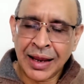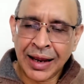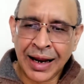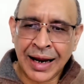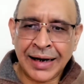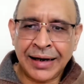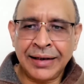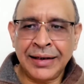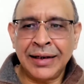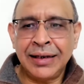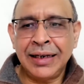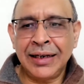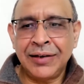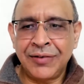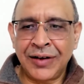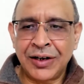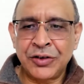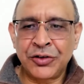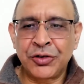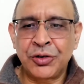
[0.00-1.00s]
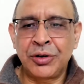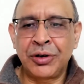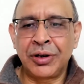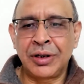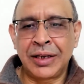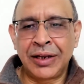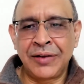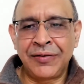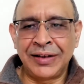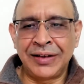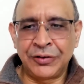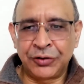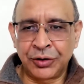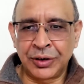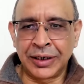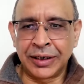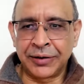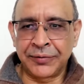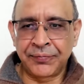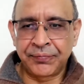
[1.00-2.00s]
Ideally, one should give
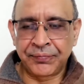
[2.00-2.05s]
insulin.